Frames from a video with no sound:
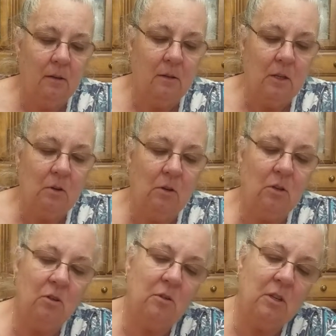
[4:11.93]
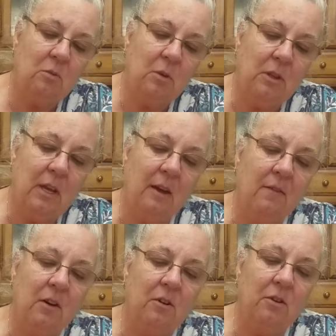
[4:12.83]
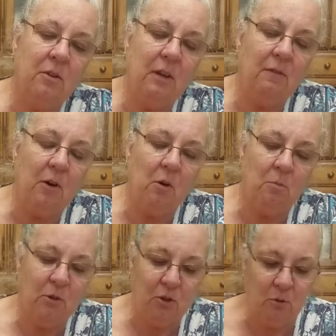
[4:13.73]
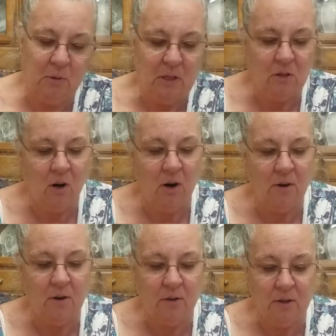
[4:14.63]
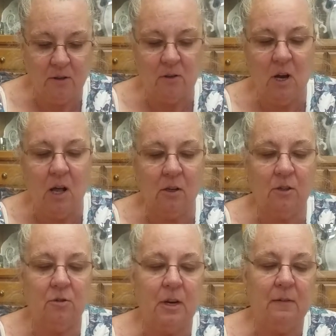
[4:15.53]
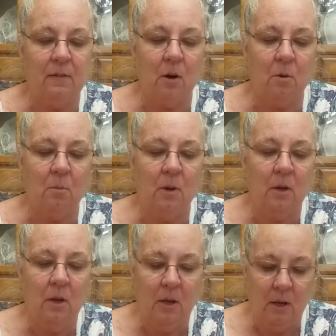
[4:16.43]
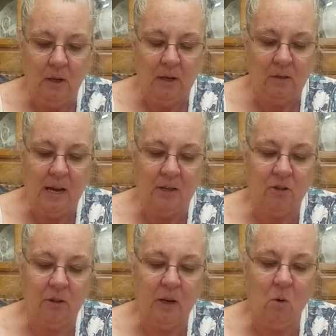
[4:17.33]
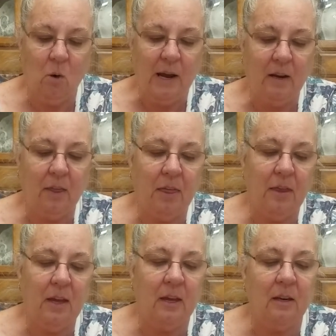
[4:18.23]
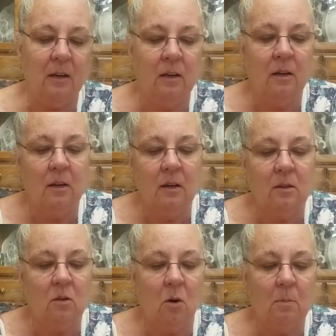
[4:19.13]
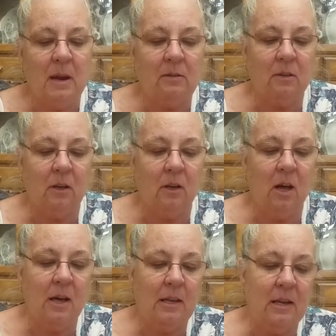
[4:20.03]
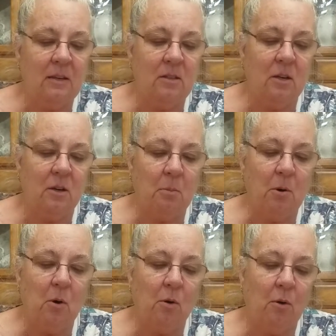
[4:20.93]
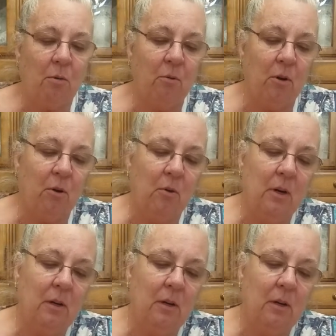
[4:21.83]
You can do this with the heavier duty foam too, but it's harder. This Dollar Tree foam is actually quite thin, so it makes it a lot easier to poke through.